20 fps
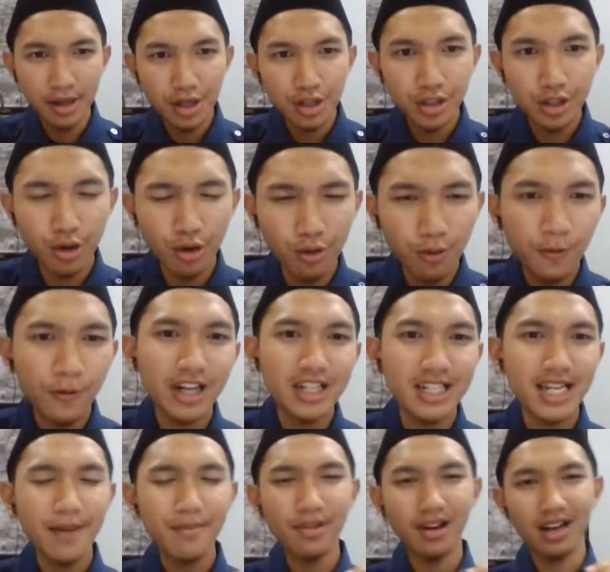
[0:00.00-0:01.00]
So, for
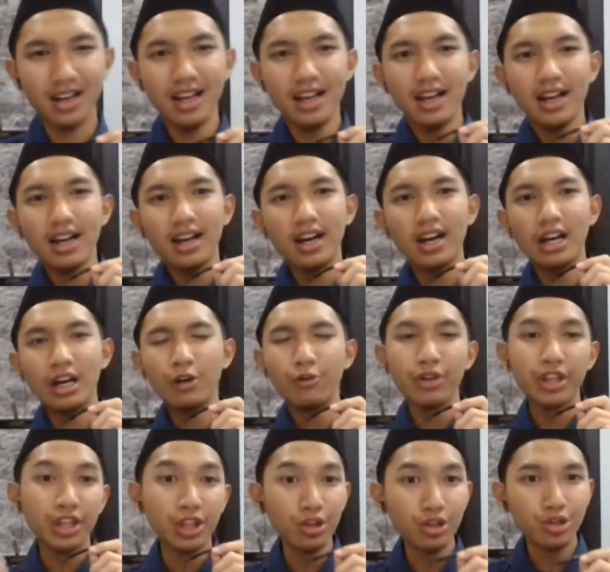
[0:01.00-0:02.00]
example,
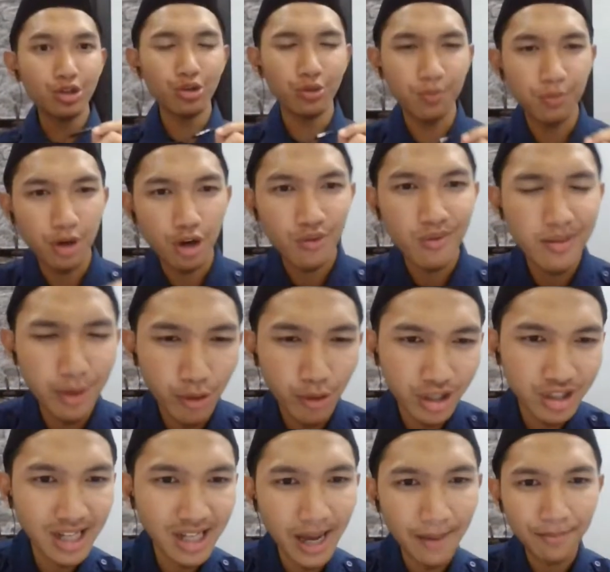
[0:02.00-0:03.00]
with YouTube or maybe
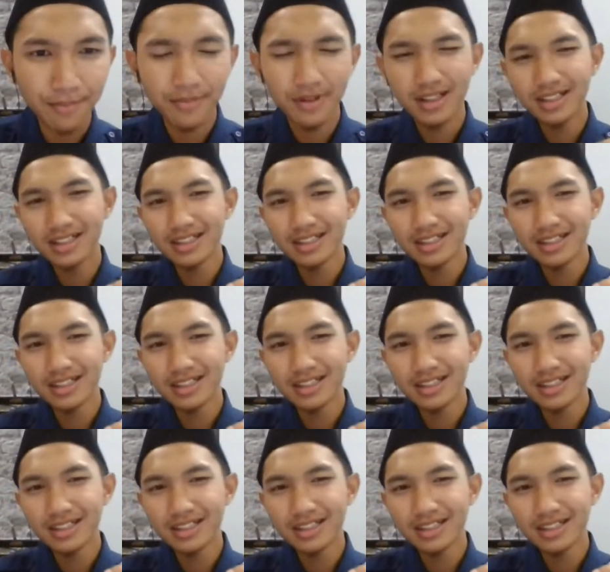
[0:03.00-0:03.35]
WhatsApp,